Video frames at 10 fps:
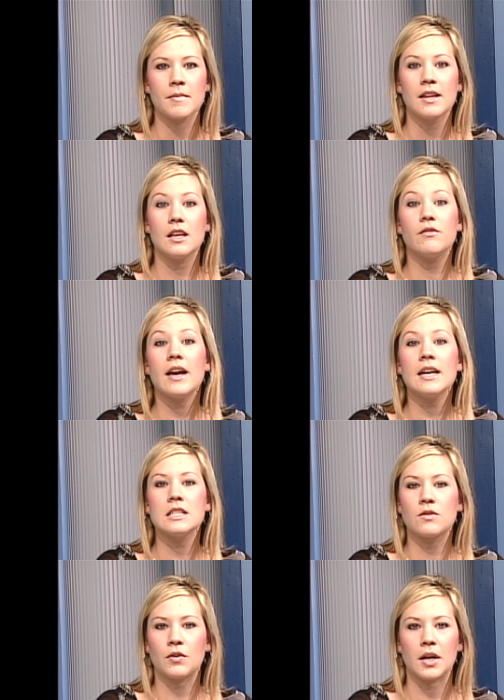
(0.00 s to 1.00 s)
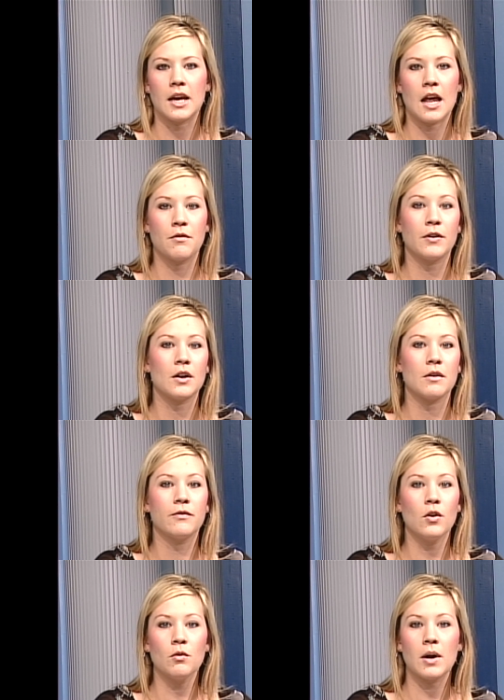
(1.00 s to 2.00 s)
The event is free, and for the
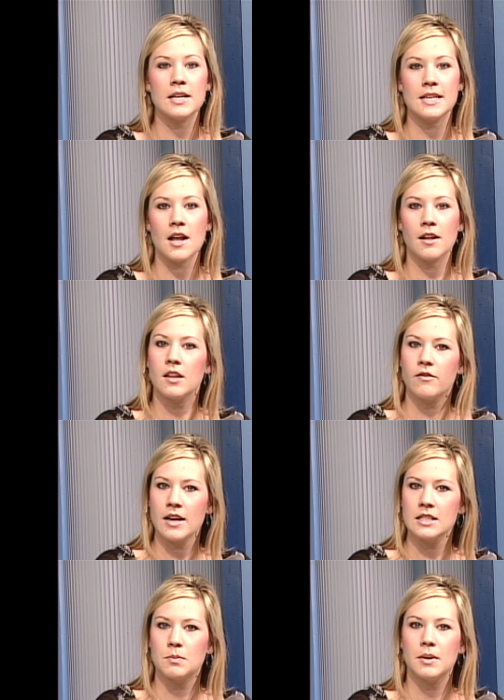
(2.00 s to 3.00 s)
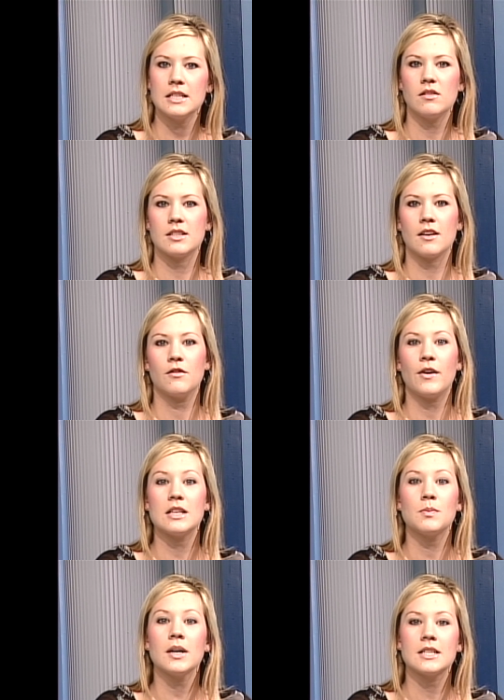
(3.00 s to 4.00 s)
full rundown of the events, please visit
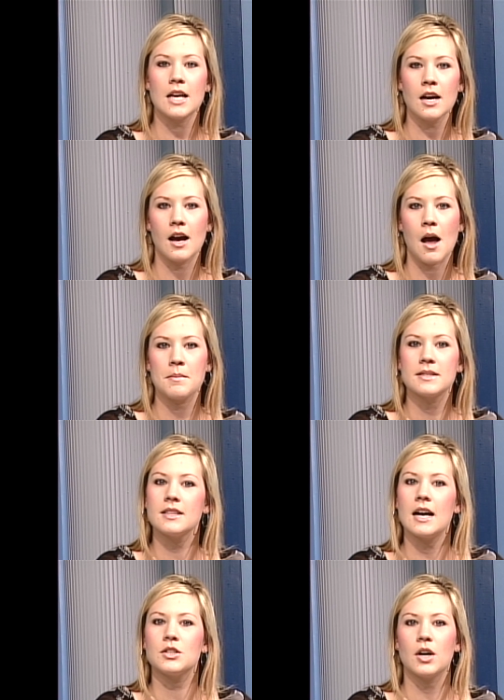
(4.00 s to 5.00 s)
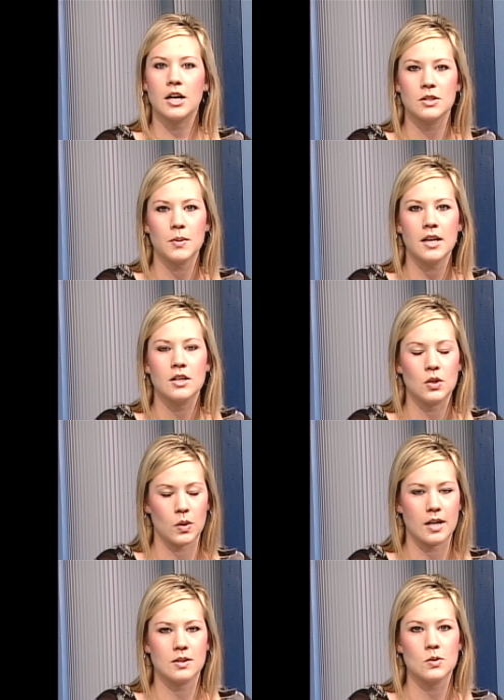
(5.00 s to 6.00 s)

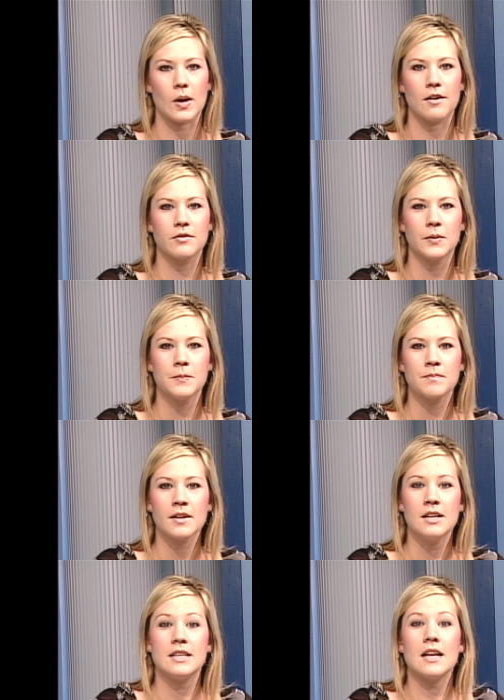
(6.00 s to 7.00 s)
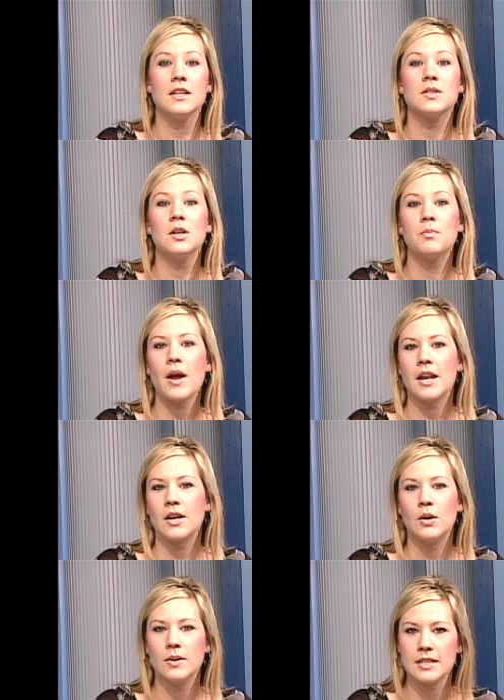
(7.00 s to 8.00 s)
facebook.com/artsweek2012. Now let's go to
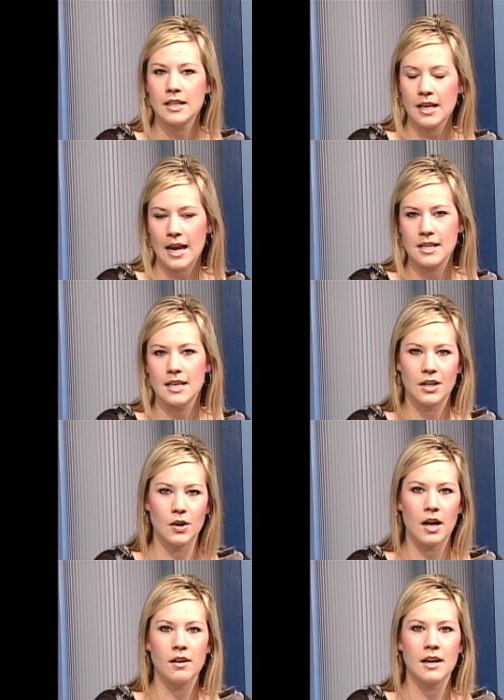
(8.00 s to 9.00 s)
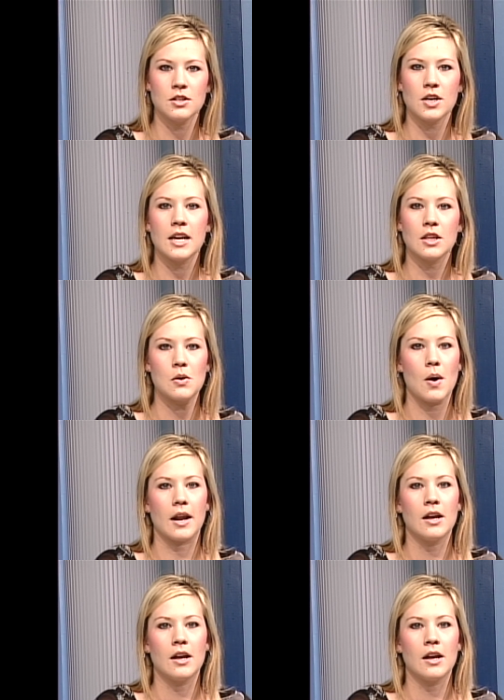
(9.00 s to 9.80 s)
Brandon, who was at the ASI cookout yesterday in the quad.